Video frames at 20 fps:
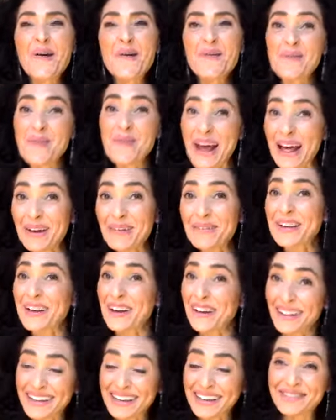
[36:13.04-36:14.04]
Well, we
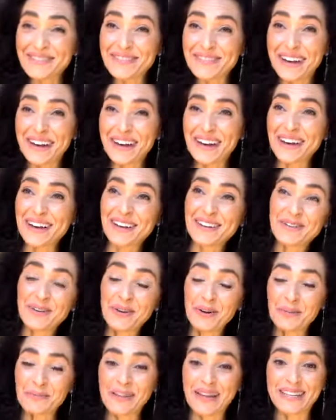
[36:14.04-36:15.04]
all have uh,
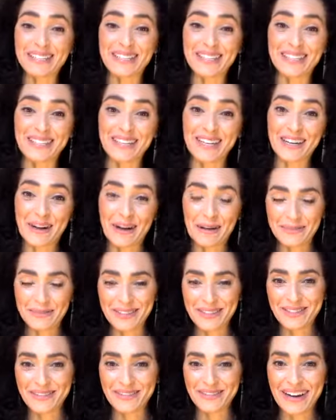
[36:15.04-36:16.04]
neuroplasticity
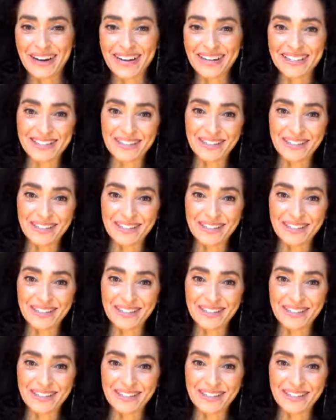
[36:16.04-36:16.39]
options, right?